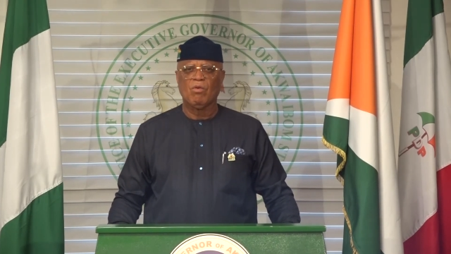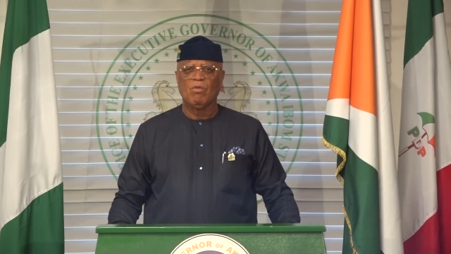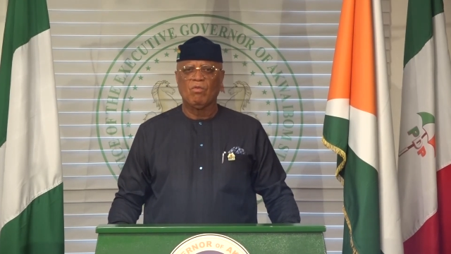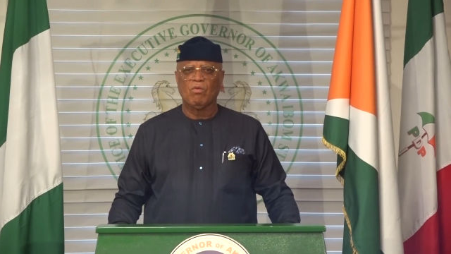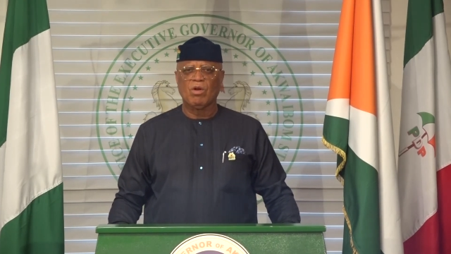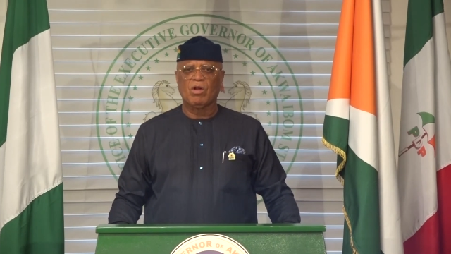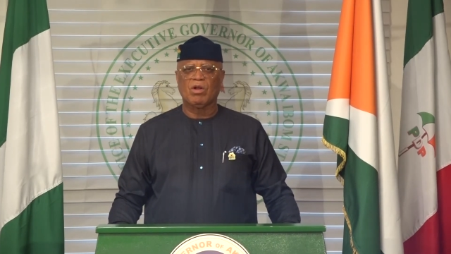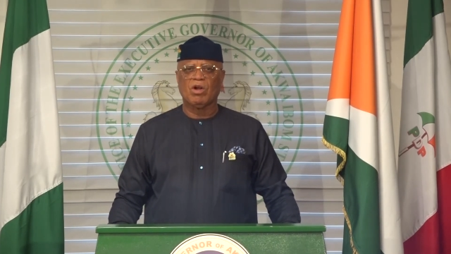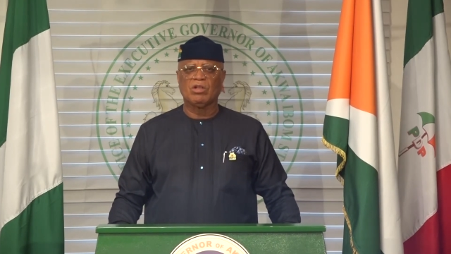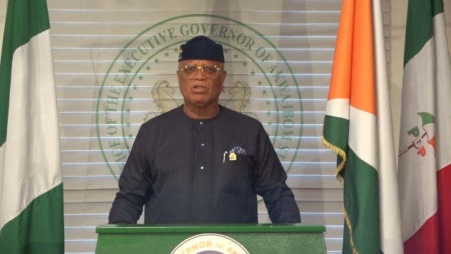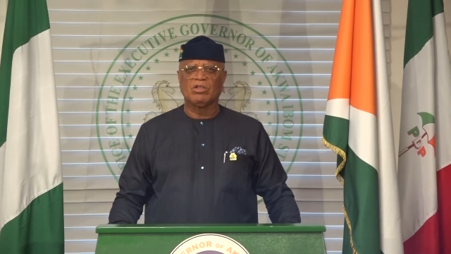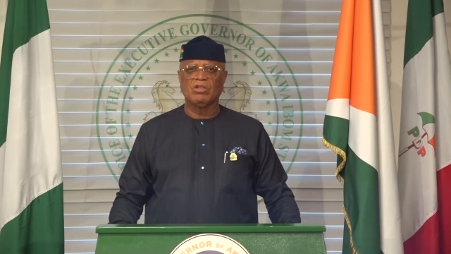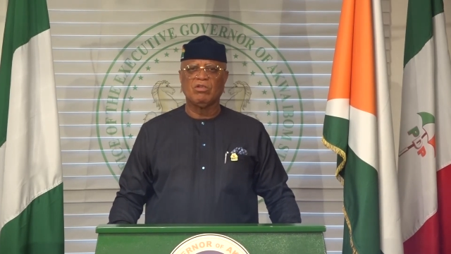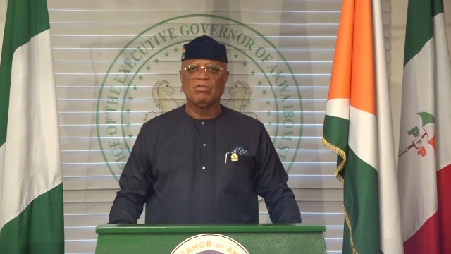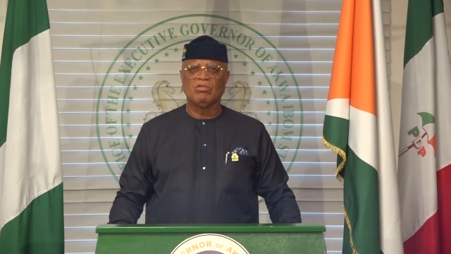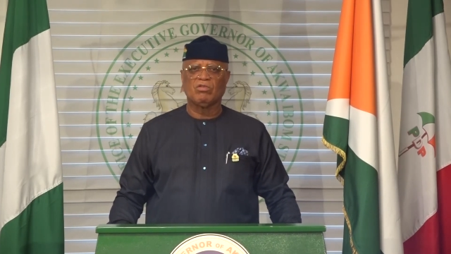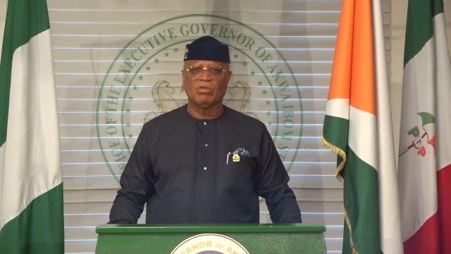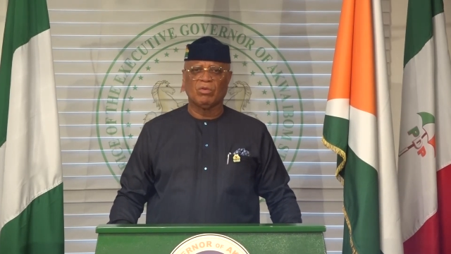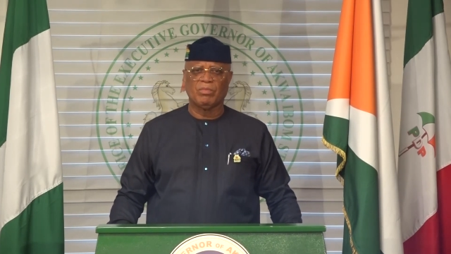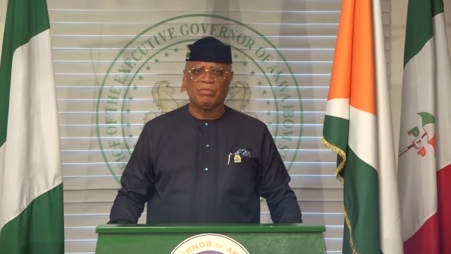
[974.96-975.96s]
We'll
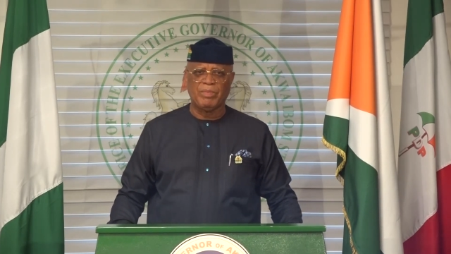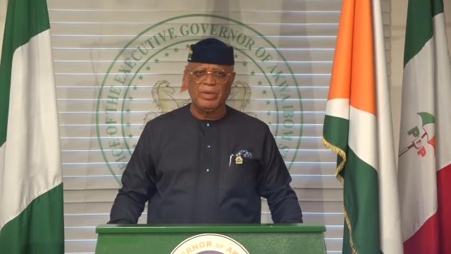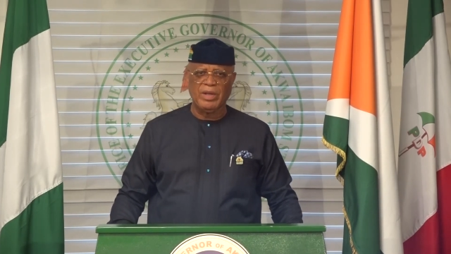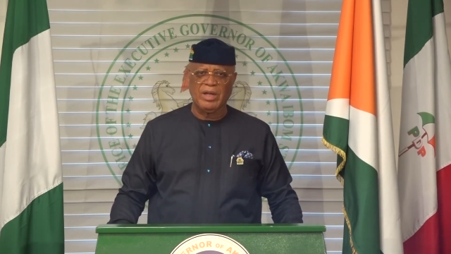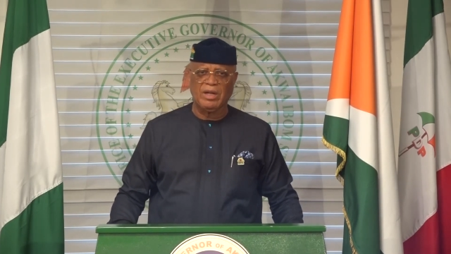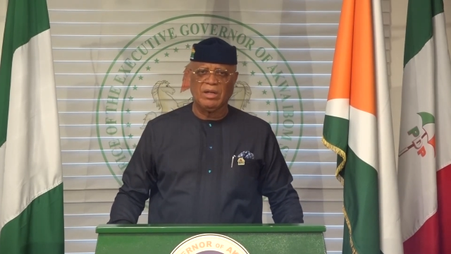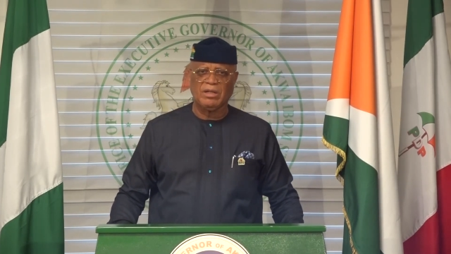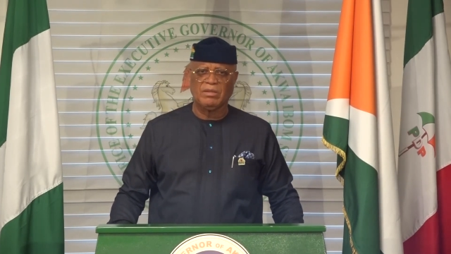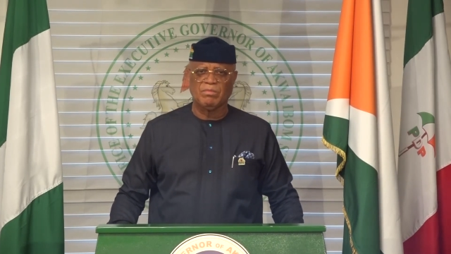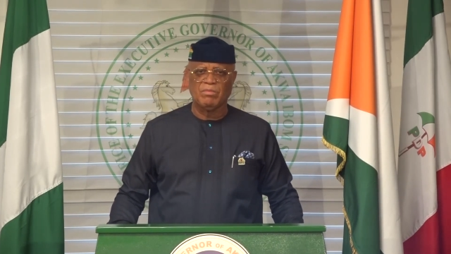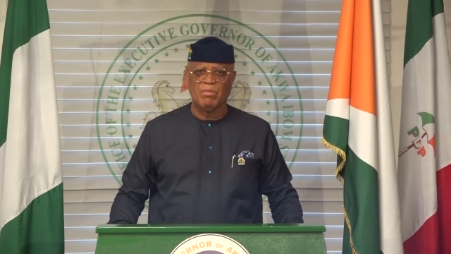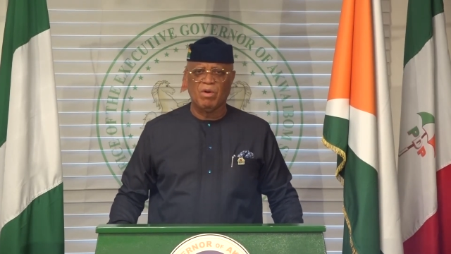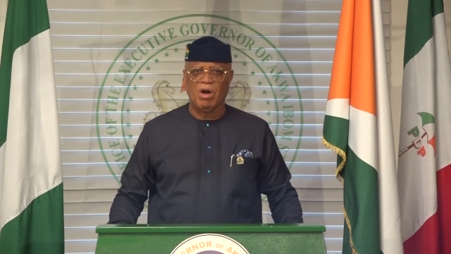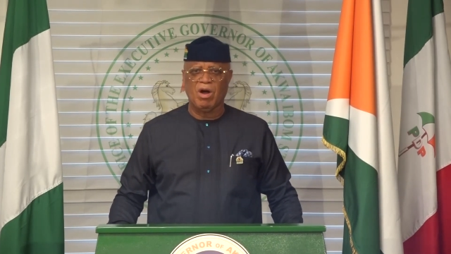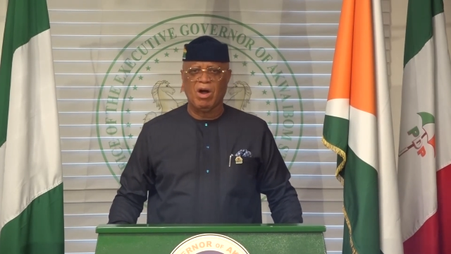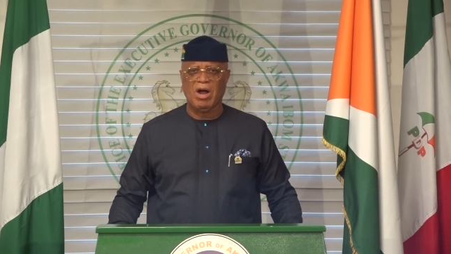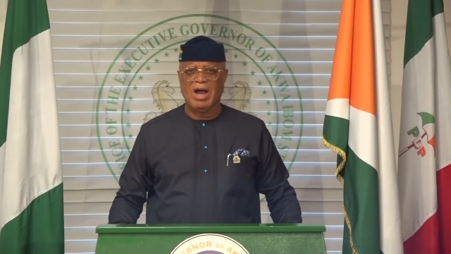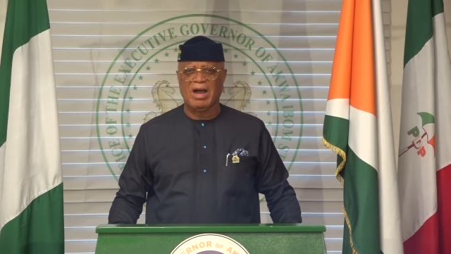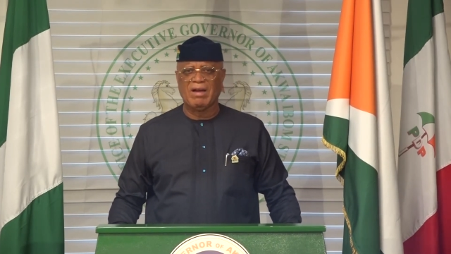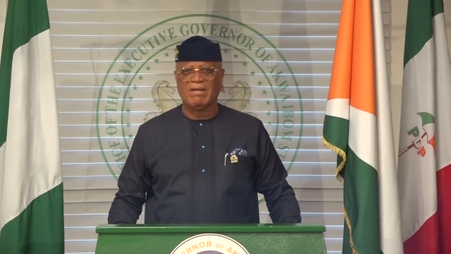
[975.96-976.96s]
continue to build
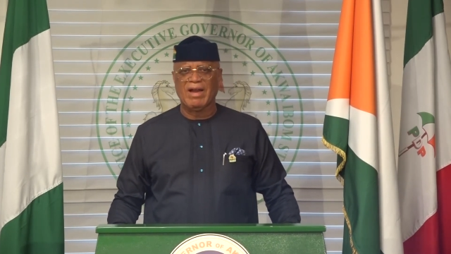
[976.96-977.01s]
more